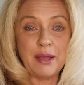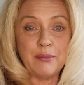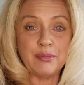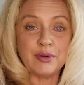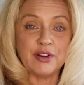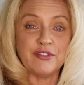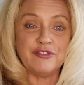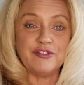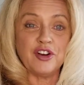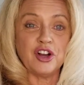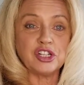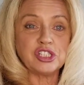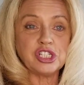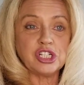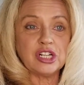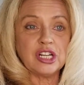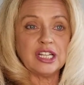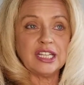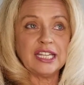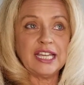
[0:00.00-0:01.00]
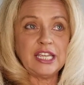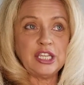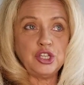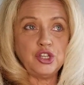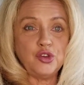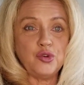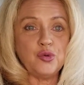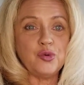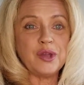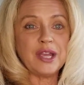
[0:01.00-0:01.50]
But unfortunately,
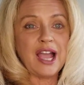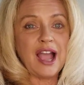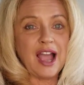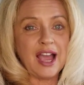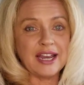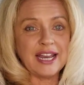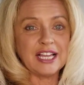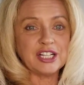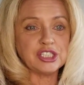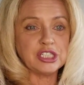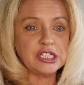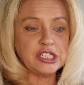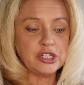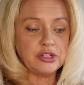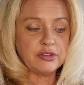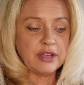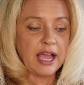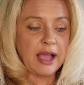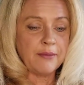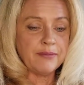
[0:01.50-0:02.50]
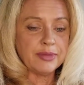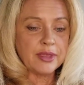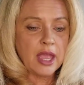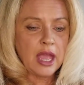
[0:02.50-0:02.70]
you can't actually do that.